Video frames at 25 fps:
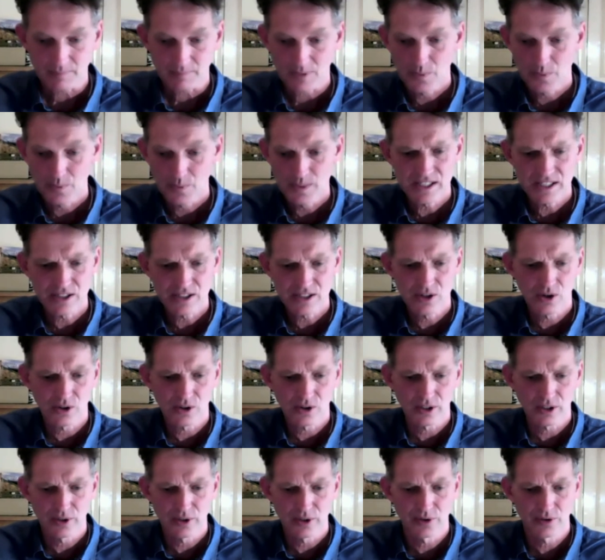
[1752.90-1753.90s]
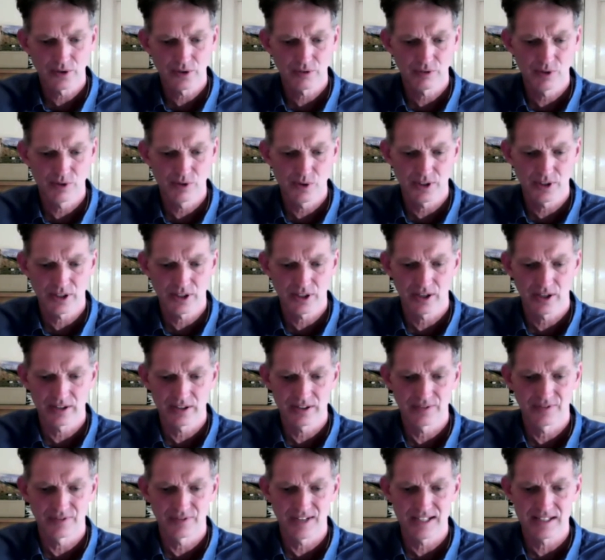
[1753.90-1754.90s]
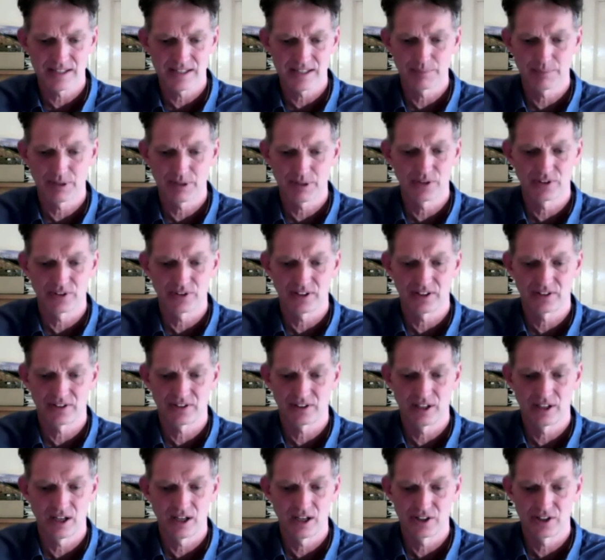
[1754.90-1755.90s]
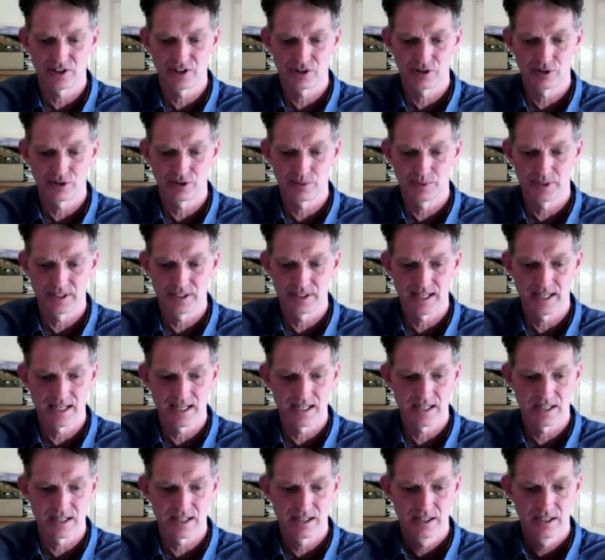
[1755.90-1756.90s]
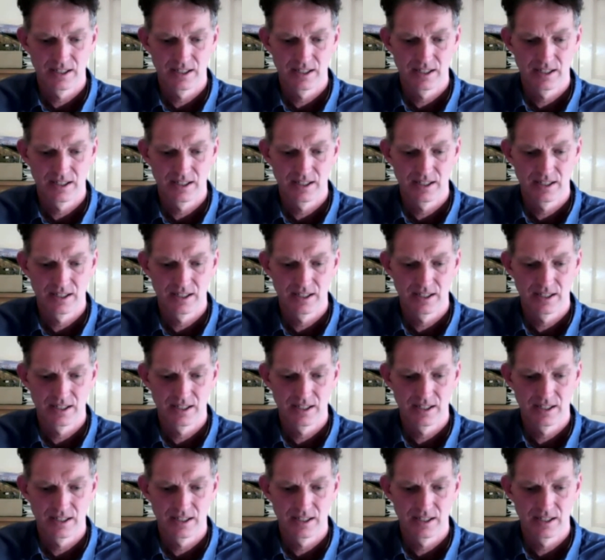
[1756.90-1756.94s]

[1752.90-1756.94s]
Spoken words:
We did not go through the kind of vetting process a large group would need.